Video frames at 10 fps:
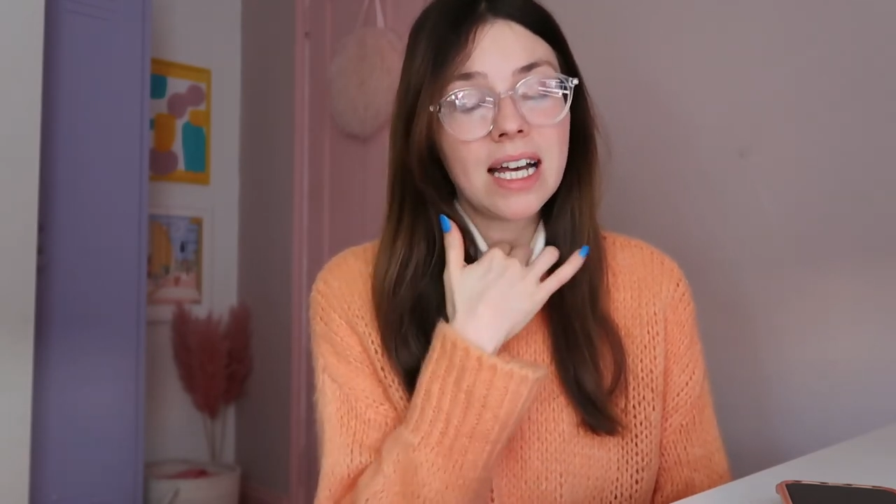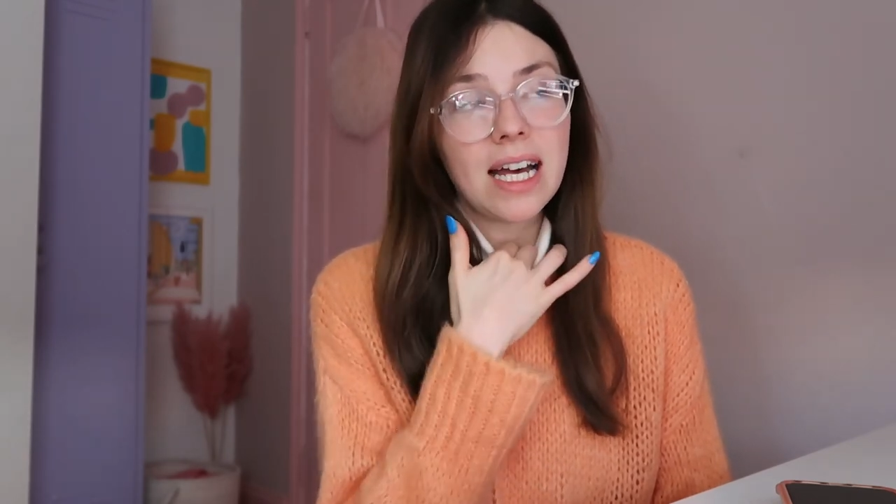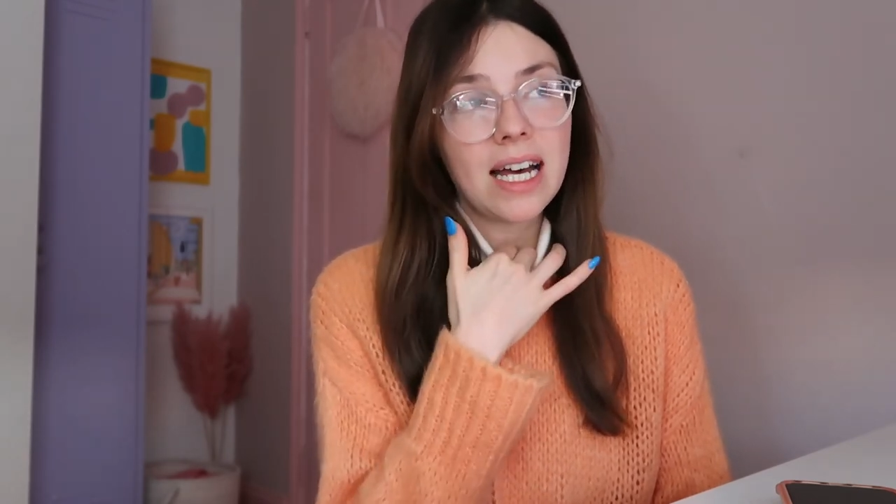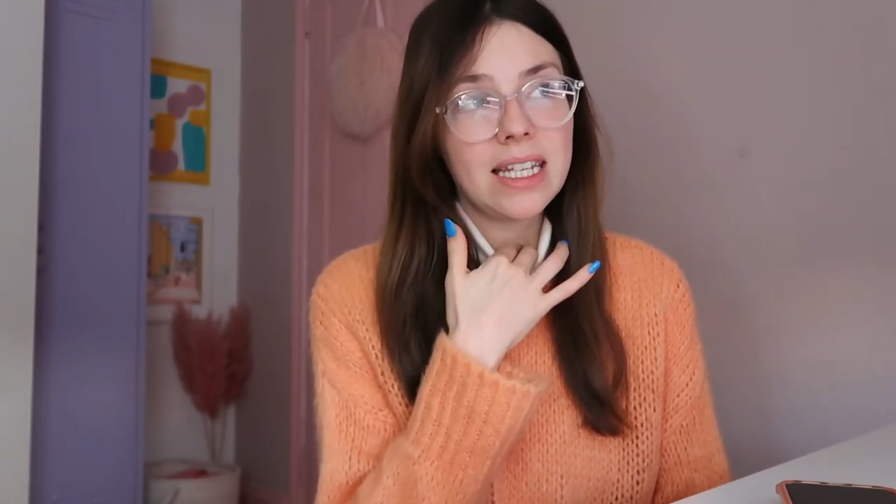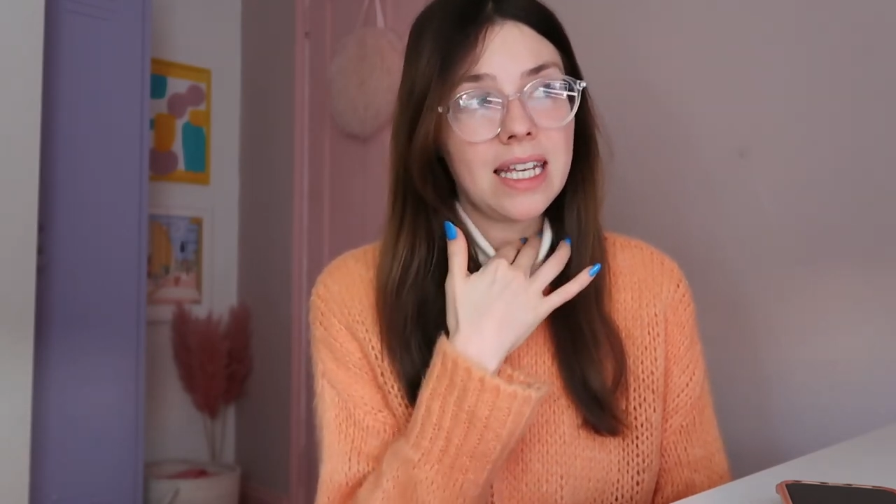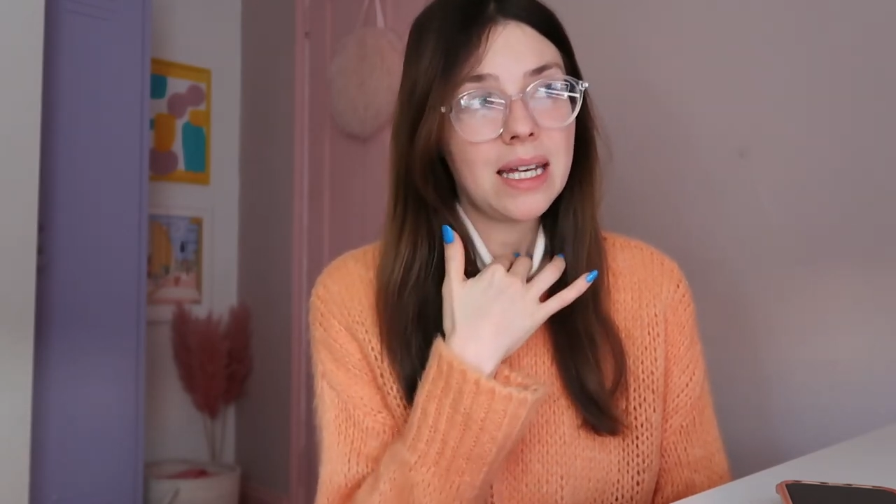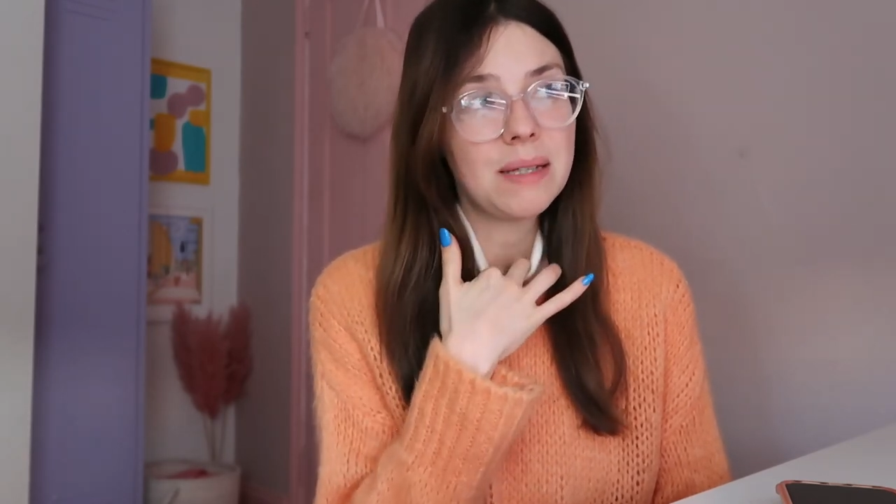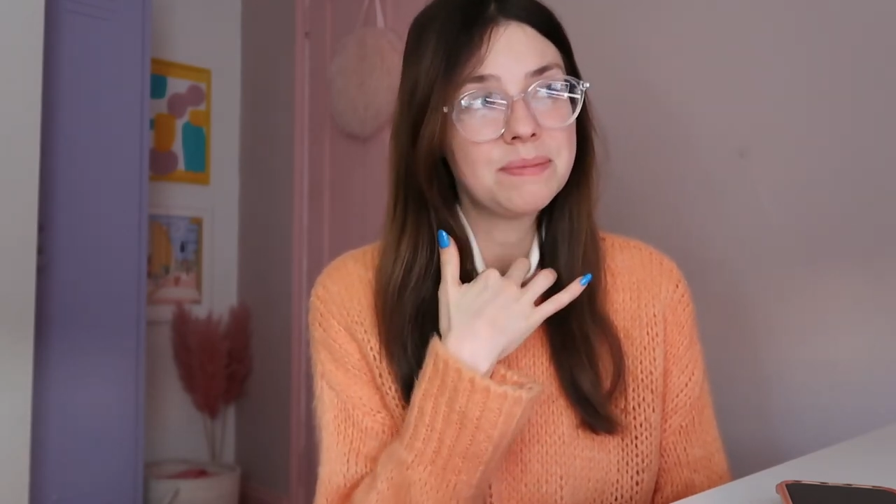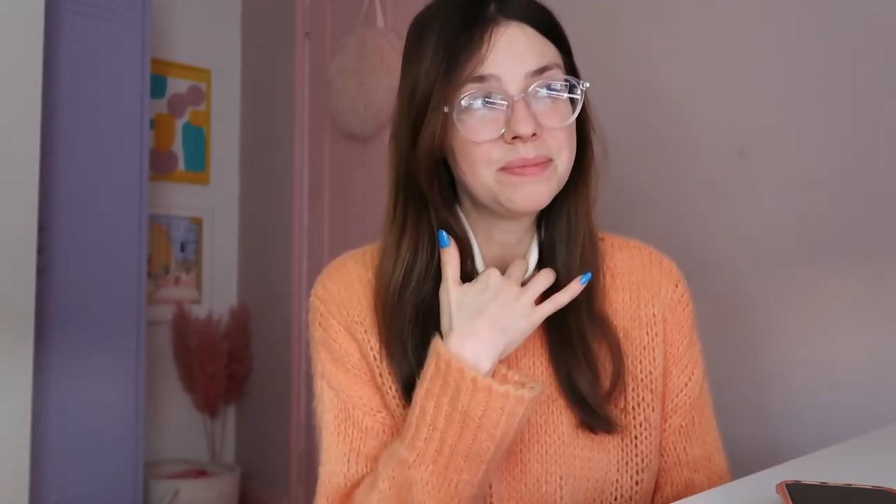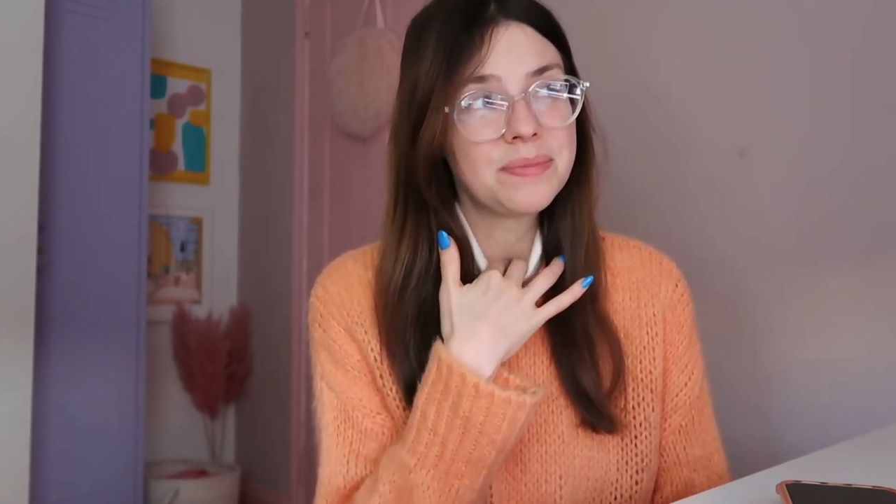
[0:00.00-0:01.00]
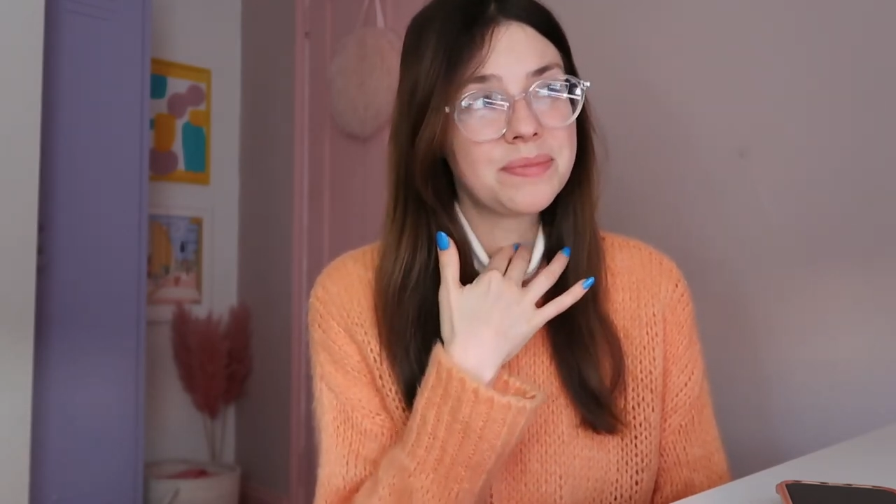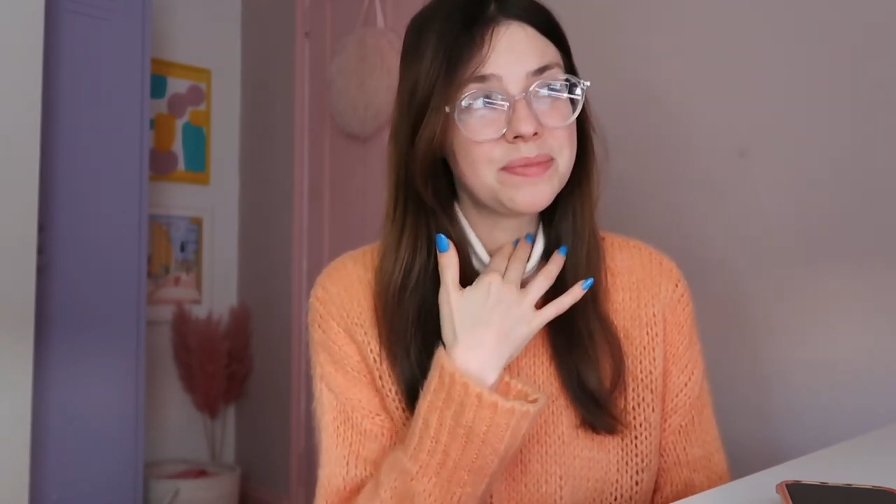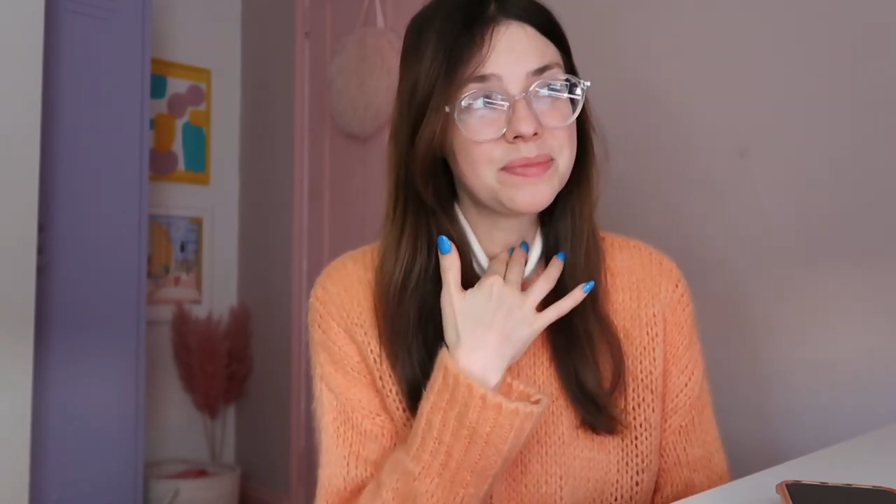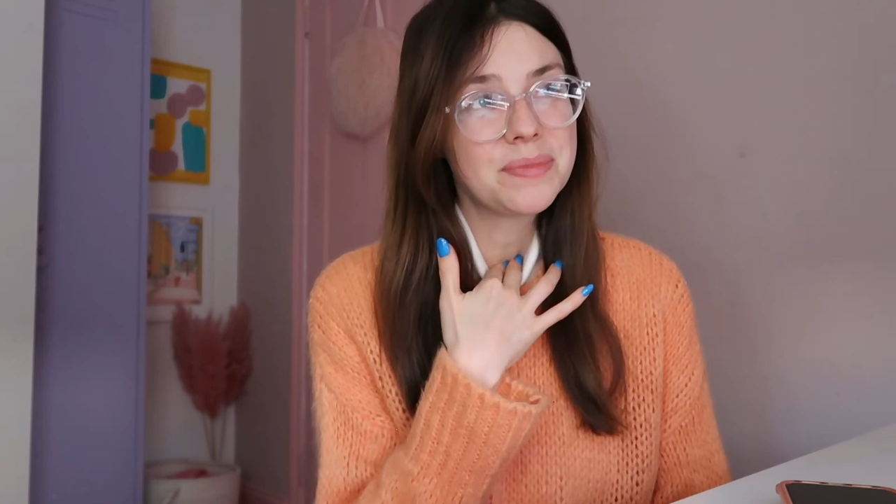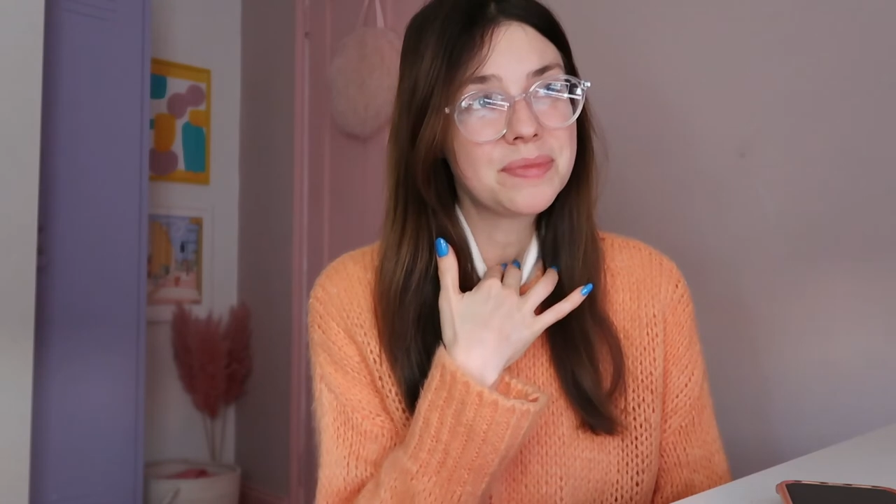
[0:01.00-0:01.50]
And
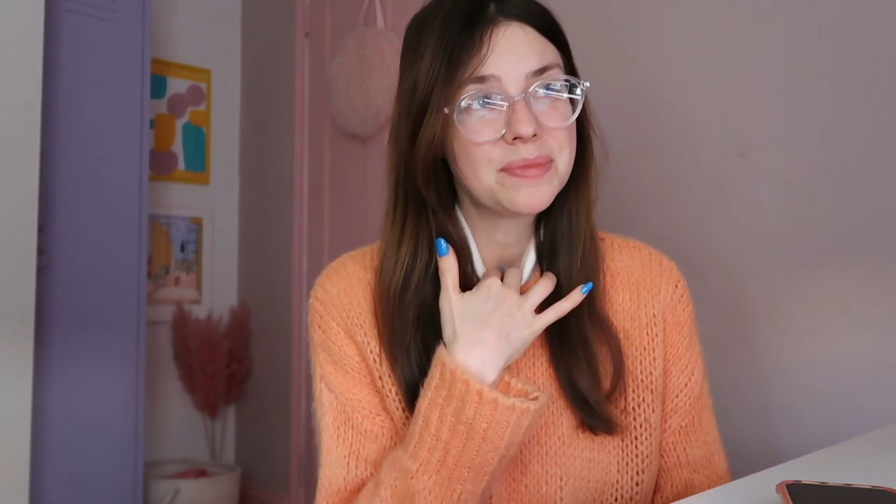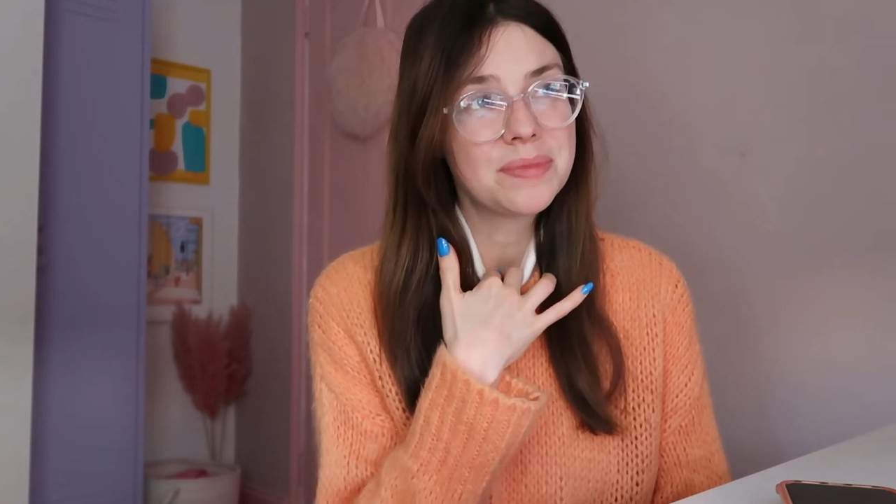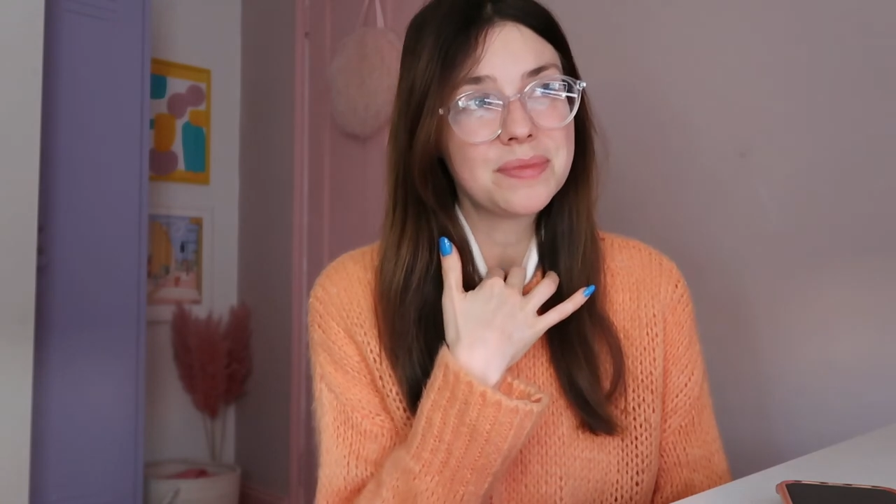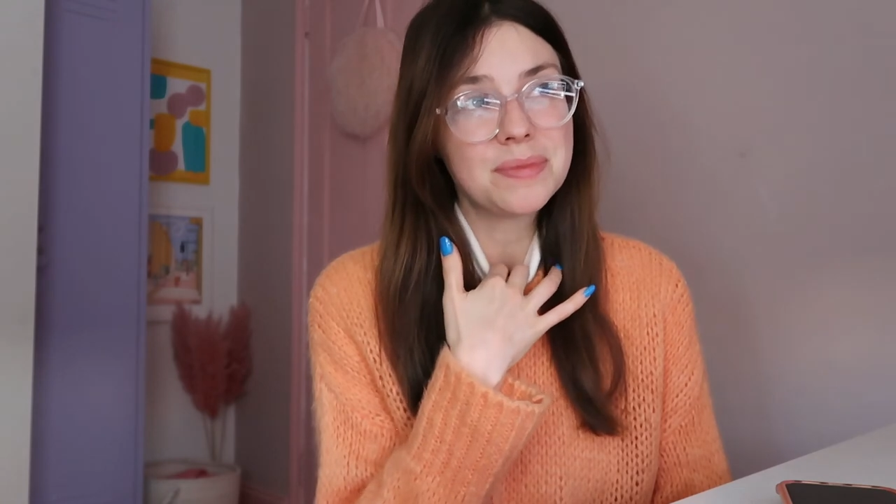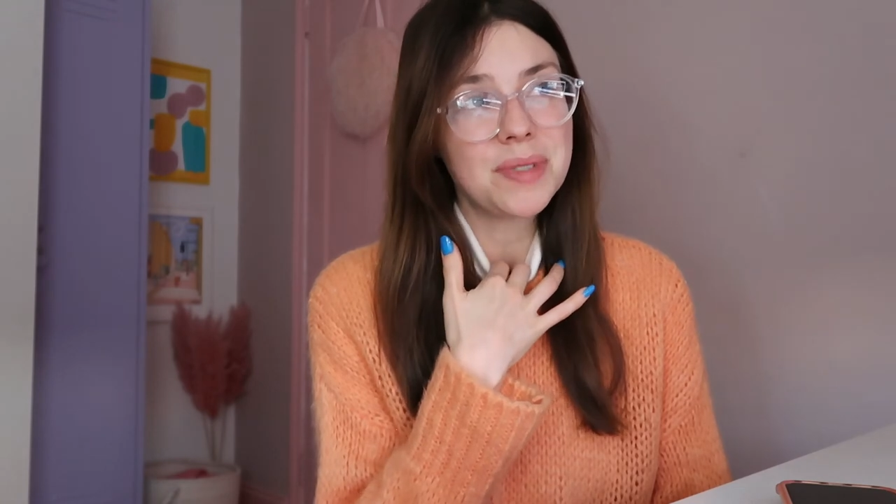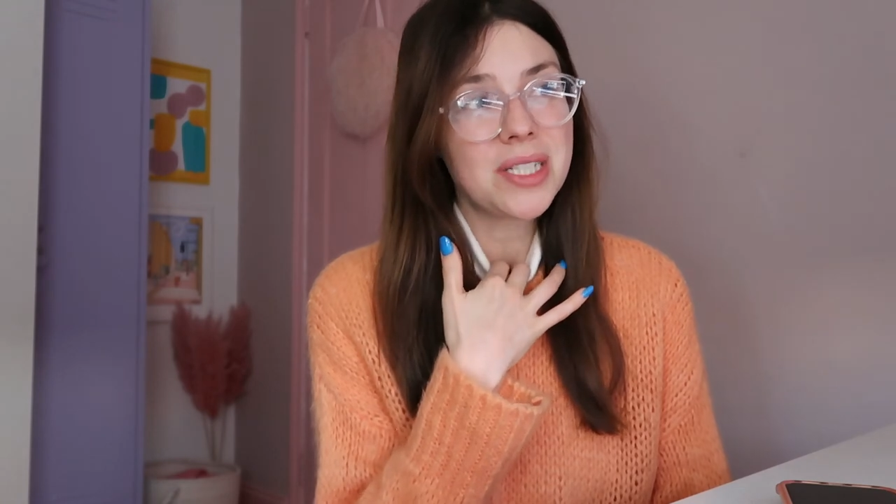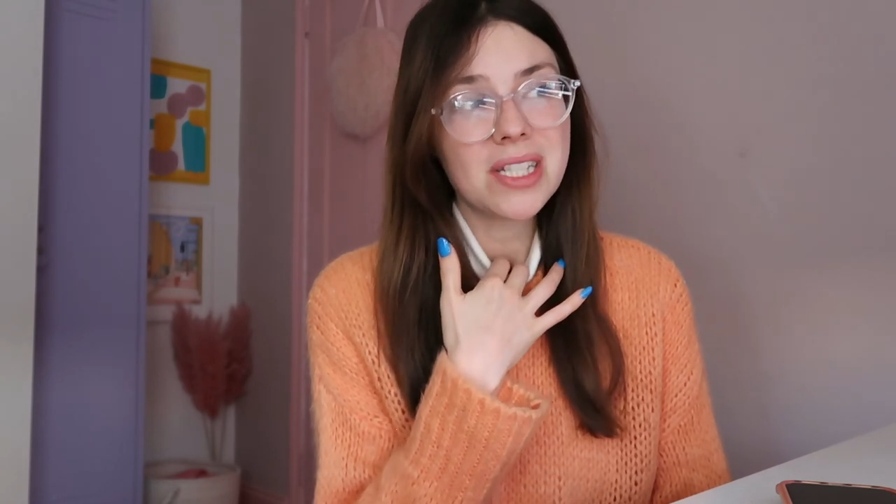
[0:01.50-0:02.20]
we